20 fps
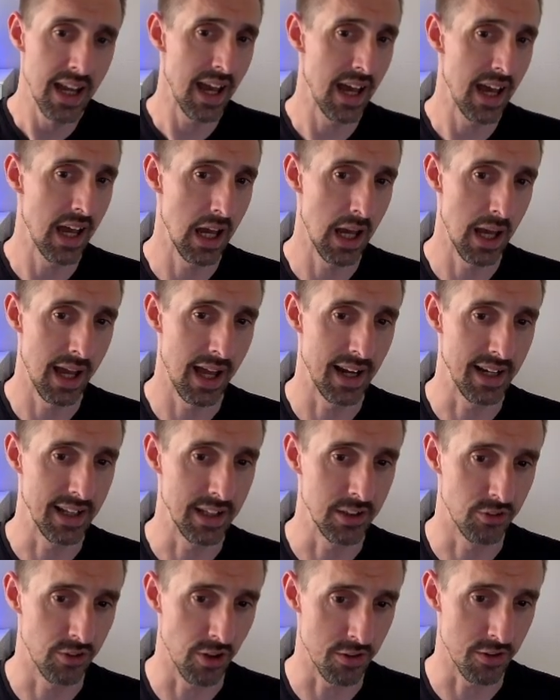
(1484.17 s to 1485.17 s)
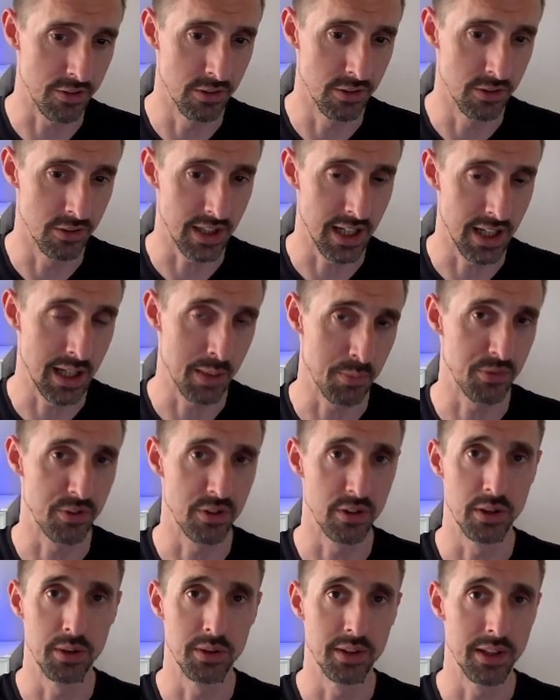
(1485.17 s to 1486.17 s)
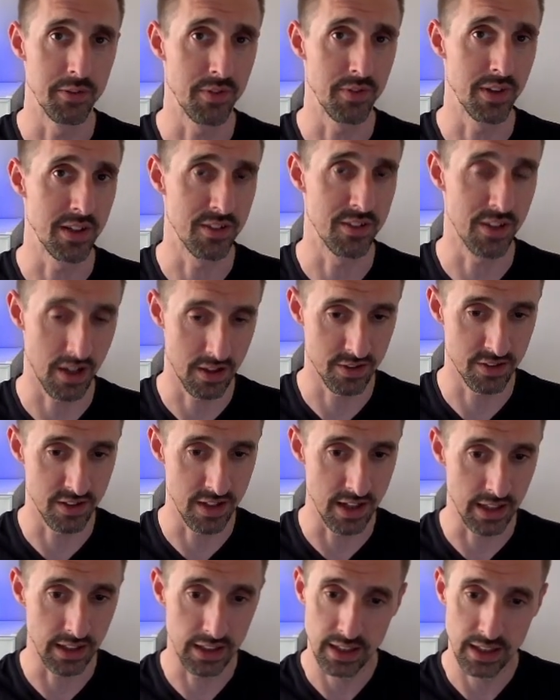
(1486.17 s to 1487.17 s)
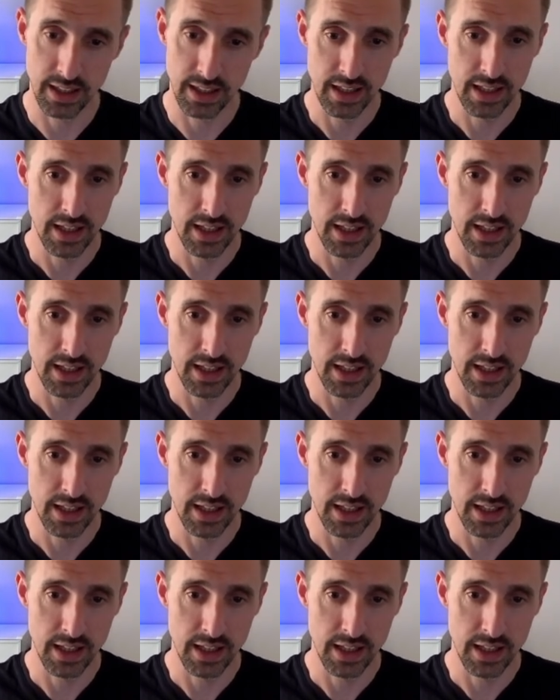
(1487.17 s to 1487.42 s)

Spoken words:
and it does look absolutely fantastic.